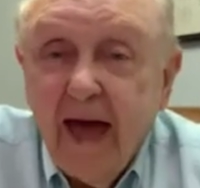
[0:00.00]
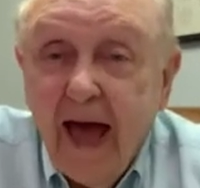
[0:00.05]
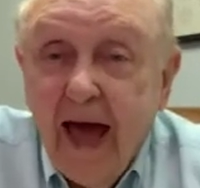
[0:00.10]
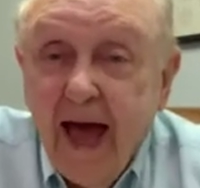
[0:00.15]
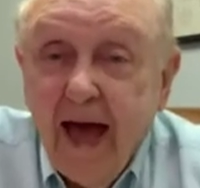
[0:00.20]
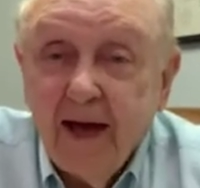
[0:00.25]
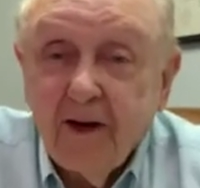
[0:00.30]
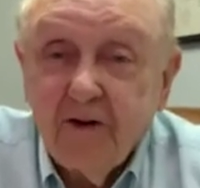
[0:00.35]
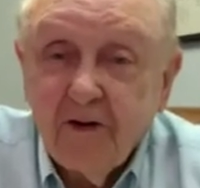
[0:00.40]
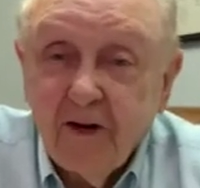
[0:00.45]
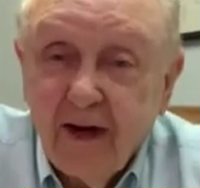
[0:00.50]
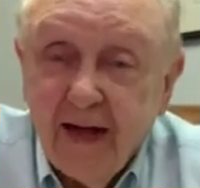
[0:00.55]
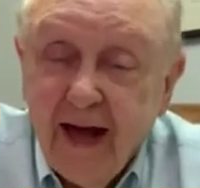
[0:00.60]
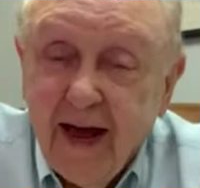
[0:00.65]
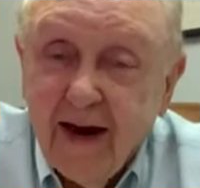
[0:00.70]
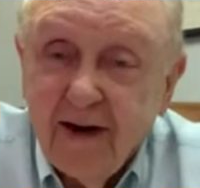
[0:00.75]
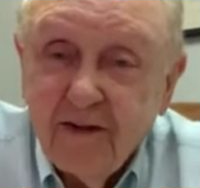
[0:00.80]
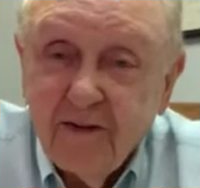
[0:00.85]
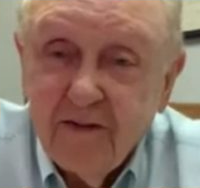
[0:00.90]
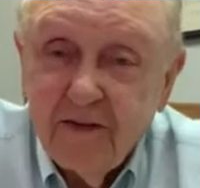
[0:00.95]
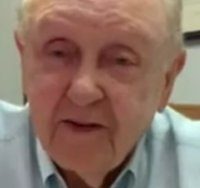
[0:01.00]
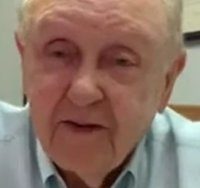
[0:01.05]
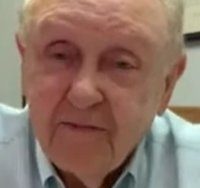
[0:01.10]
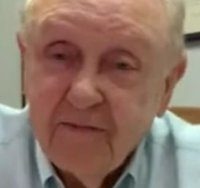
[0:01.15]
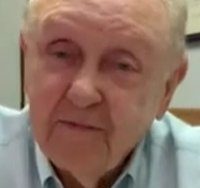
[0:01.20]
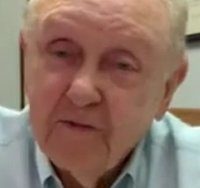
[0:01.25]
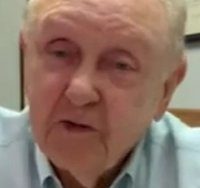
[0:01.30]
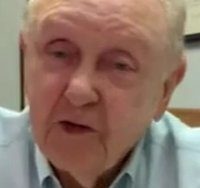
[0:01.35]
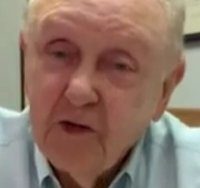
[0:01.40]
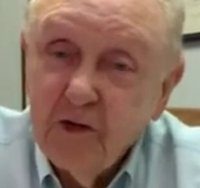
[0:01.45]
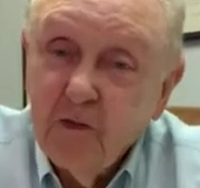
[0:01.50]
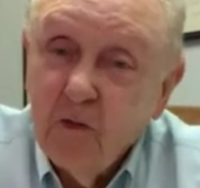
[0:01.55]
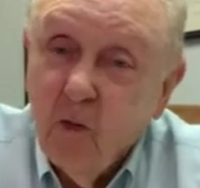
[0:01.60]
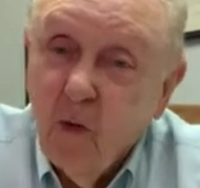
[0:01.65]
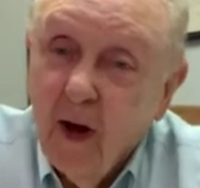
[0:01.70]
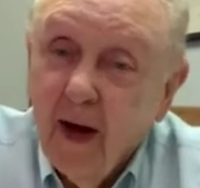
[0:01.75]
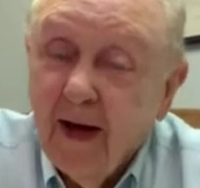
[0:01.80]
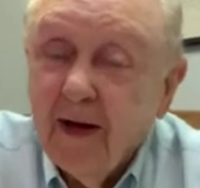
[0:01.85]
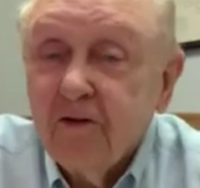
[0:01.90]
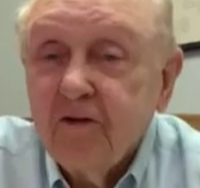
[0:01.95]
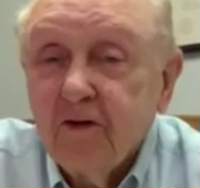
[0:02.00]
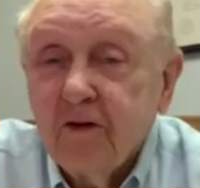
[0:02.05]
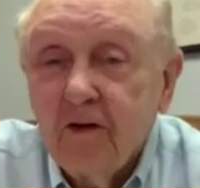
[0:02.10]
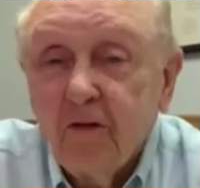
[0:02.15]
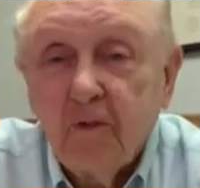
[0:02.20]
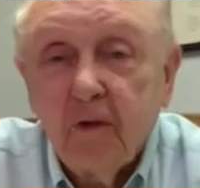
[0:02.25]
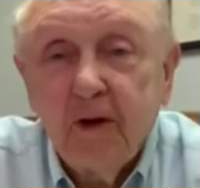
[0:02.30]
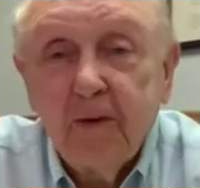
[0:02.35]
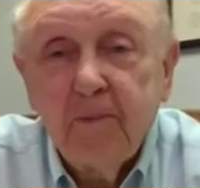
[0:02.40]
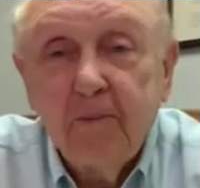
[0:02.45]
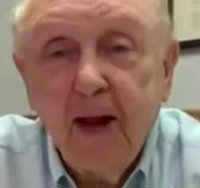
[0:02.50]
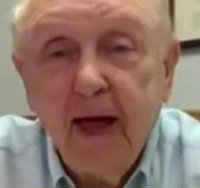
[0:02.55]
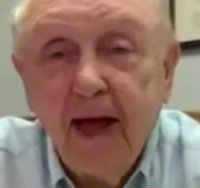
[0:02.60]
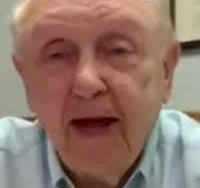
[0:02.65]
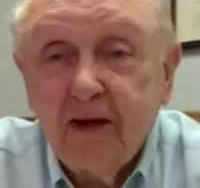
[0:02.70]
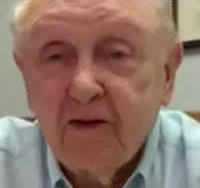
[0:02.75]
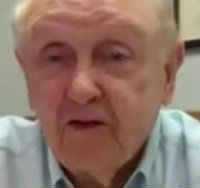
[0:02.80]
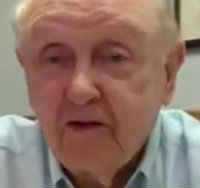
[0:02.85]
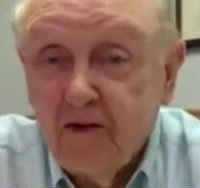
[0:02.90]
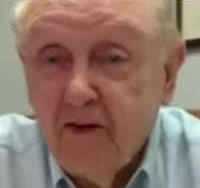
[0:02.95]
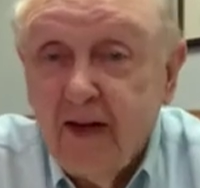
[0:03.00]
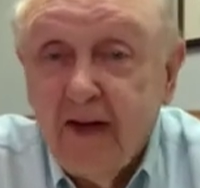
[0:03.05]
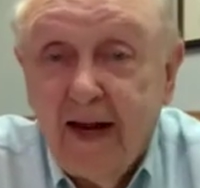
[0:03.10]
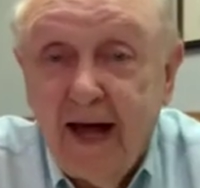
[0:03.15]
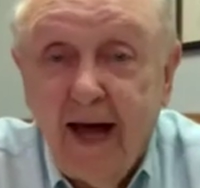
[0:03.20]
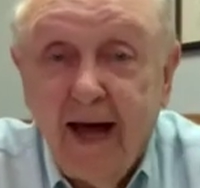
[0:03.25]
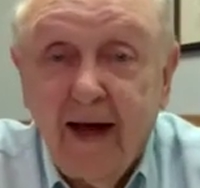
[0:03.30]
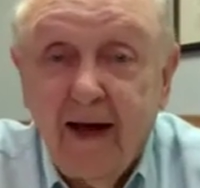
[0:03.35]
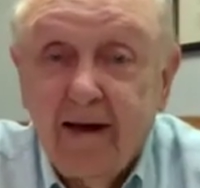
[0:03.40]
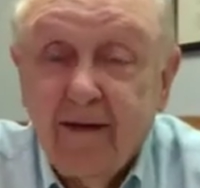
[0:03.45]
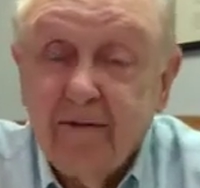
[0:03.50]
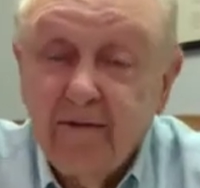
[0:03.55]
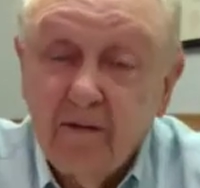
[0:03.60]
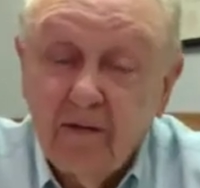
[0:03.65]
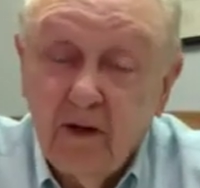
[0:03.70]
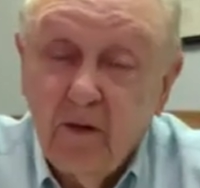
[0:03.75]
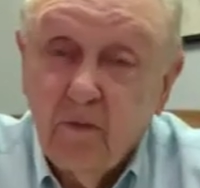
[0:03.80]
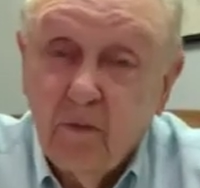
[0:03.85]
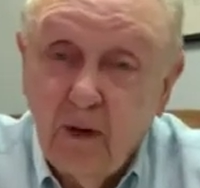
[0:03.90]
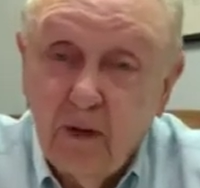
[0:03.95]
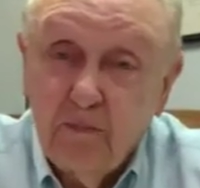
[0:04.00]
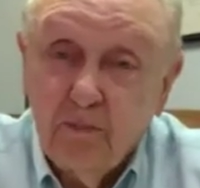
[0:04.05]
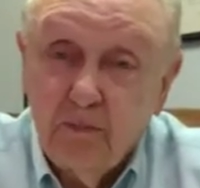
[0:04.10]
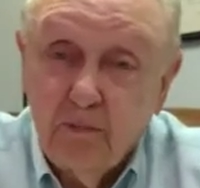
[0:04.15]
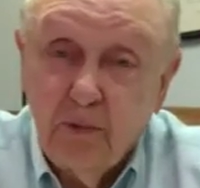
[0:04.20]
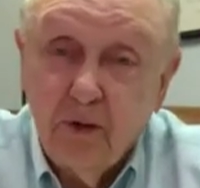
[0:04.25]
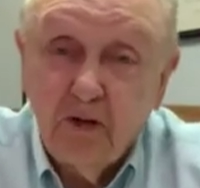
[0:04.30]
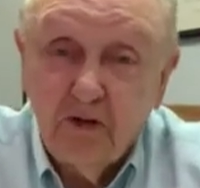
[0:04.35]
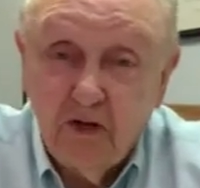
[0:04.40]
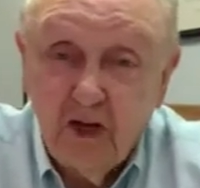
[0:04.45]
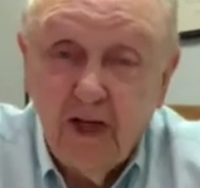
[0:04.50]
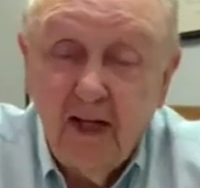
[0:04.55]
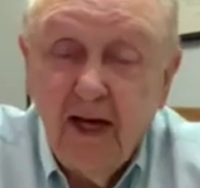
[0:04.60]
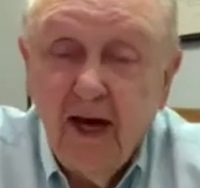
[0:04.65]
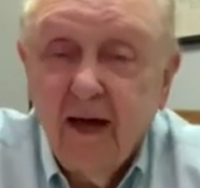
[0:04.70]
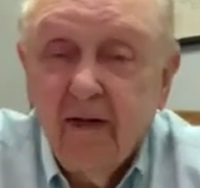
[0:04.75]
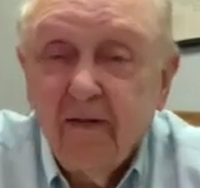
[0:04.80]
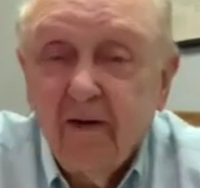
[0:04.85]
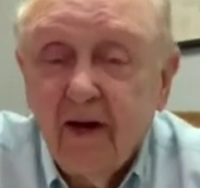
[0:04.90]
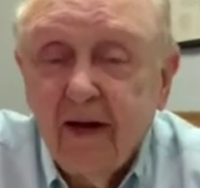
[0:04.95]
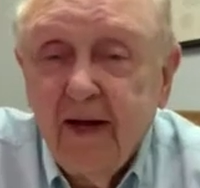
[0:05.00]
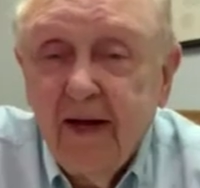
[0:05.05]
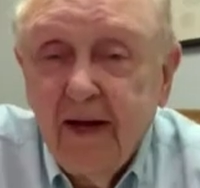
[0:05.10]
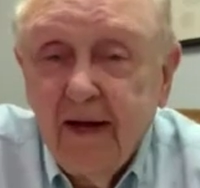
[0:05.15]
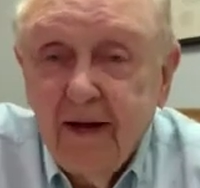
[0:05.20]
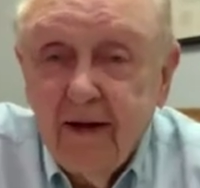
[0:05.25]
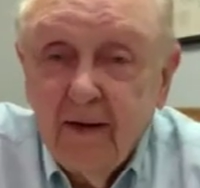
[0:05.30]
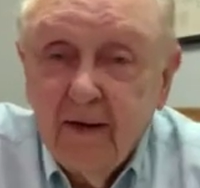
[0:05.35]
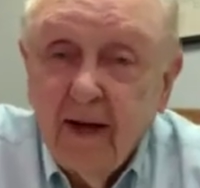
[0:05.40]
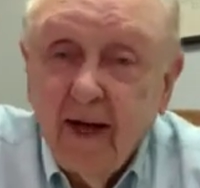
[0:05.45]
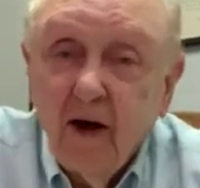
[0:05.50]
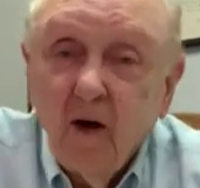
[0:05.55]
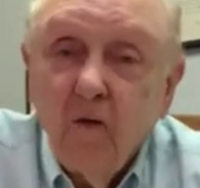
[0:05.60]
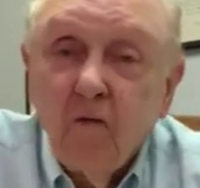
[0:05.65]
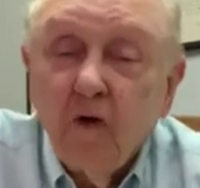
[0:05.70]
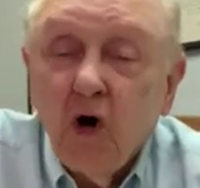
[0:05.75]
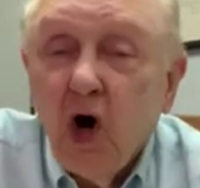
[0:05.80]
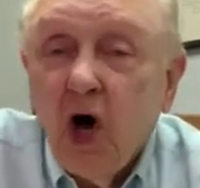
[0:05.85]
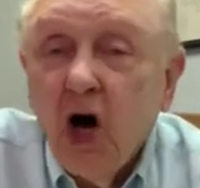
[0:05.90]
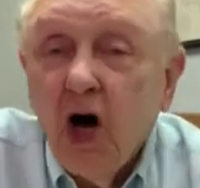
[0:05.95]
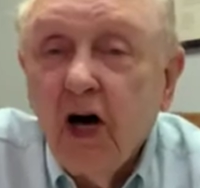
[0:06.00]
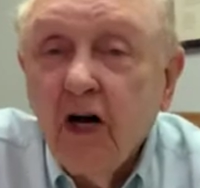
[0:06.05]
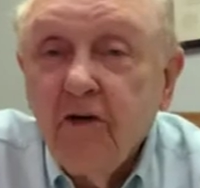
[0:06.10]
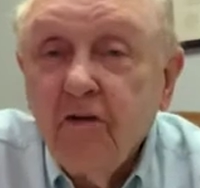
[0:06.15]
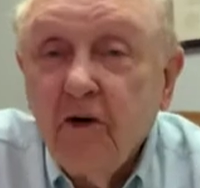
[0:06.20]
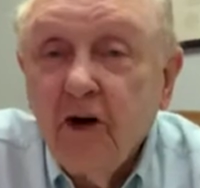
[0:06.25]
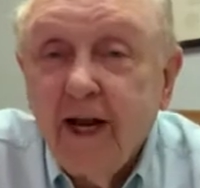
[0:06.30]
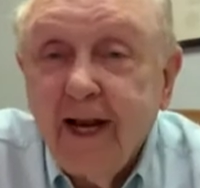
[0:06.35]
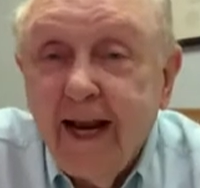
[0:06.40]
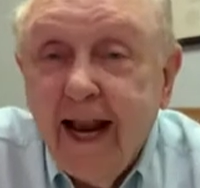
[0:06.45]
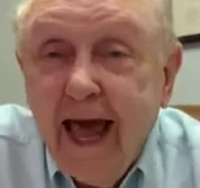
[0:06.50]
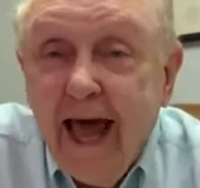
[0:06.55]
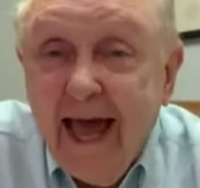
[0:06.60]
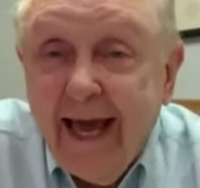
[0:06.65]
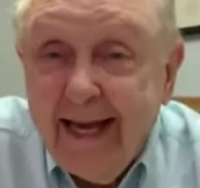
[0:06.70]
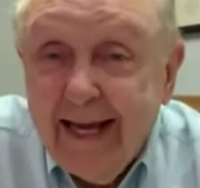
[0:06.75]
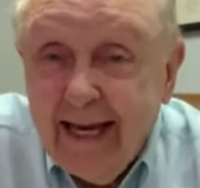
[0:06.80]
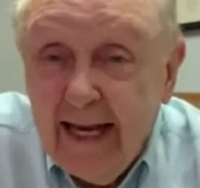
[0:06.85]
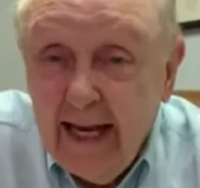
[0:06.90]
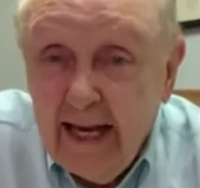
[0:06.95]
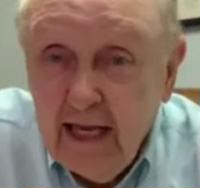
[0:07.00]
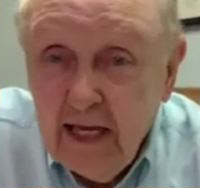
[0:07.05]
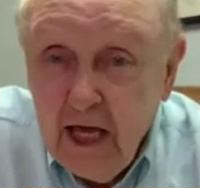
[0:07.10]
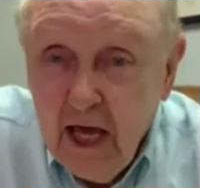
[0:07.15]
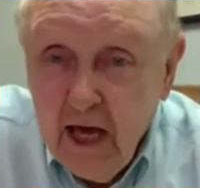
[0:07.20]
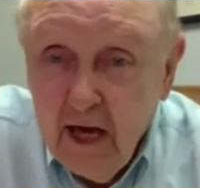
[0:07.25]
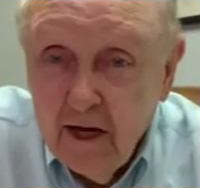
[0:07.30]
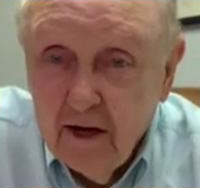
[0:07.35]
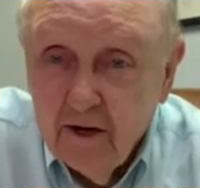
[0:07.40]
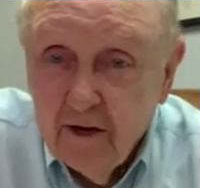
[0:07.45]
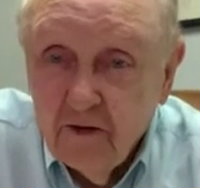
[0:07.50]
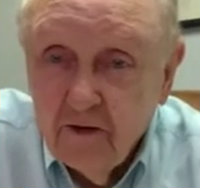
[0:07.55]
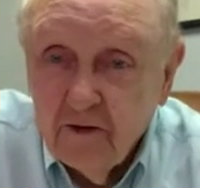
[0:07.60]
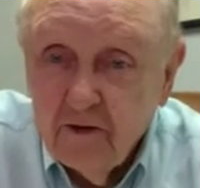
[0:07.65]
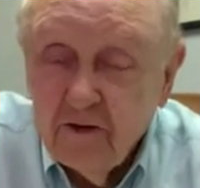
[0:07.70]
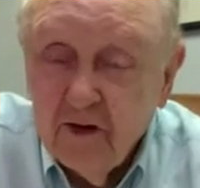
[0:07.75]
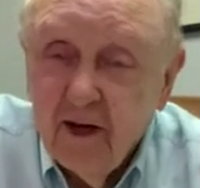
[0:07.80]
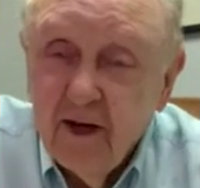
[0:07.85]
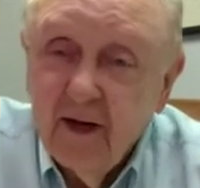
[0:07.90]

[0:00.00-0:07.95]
Actually, out of the two whites and the three blacks that we put together, I had over 180 years.